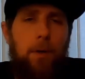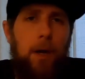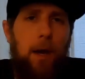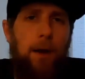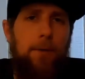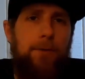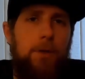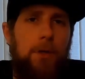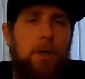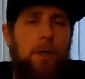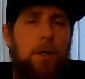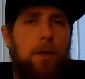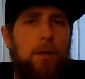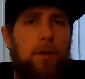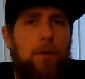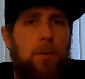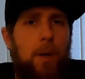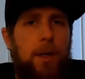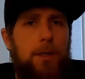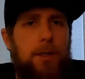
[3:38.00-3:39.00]
After
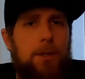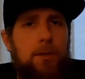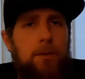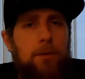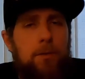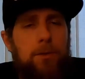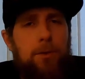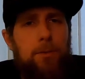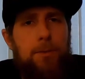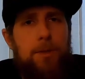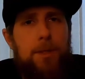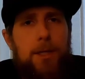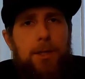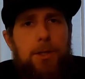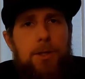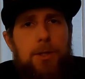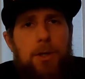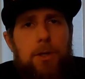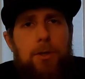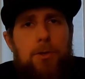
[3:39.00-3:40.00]
quite some
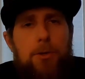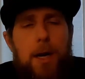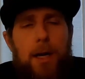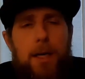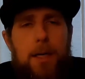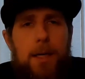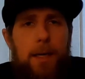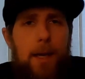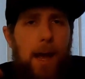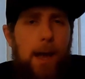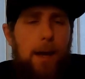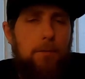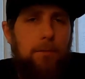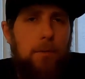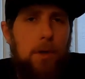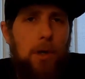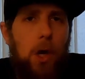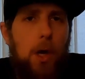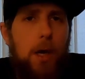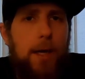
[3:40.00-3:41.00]
sessions on track, you get
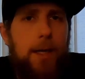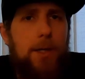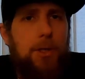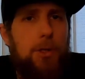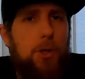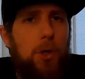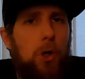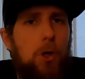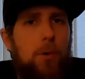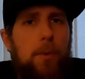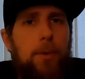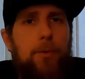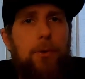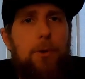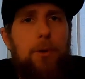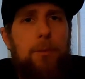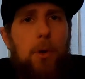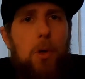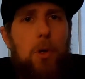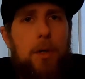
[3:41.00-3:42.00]
a lot of heat soak coming through
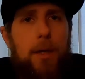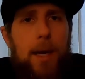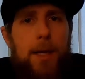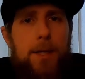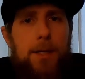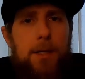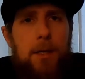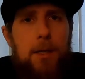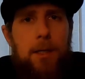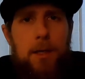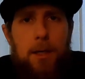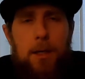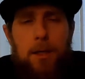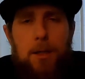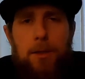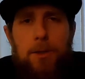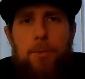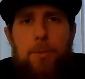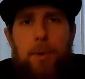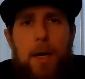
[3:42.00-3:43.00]
the bulkhead.
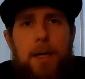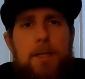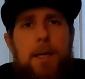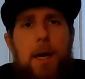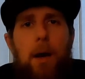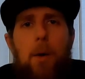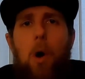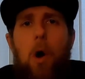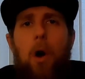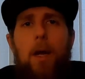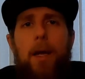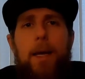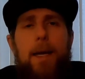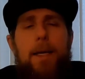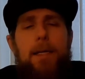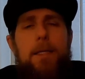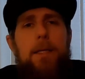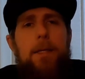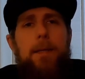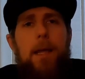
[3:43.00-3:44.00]
Surprising how hot it
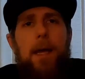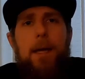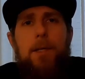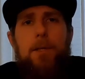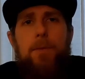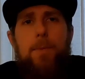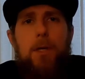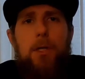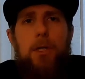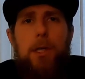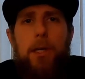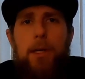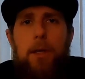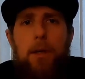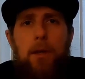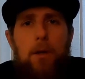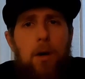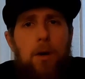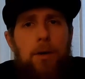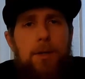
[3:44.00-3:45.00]
gets in there,
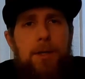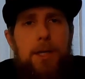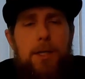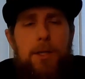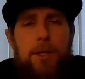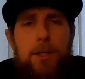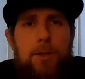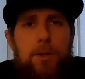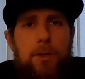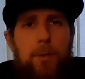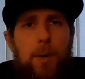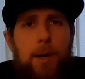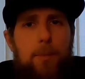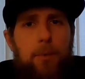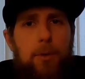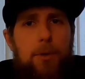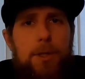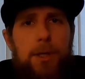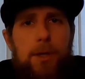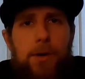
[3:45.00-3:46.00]
especially on days it's
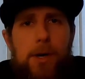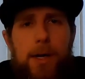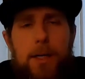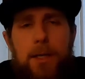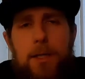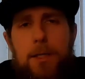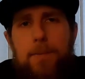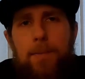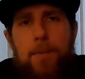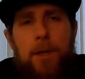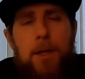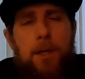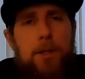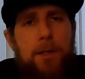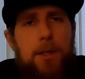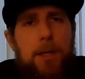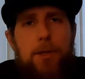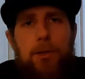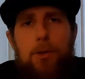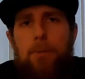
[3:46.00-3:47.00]
20+ degrees.
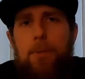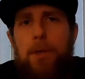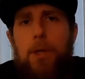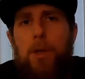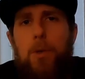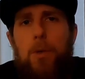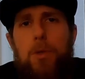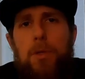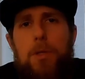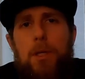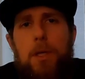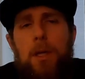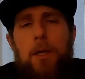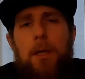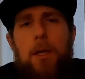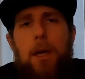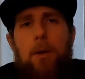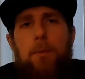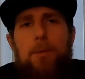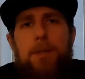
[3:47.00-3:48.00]
So that's going to be used to
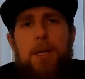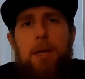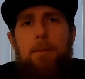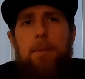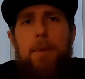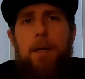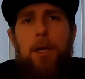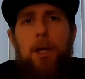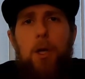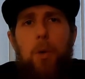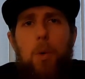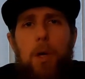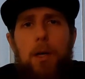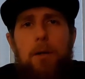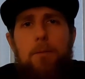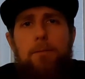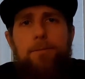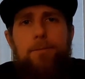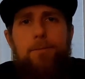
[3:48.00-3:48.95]
help to keep me cooler.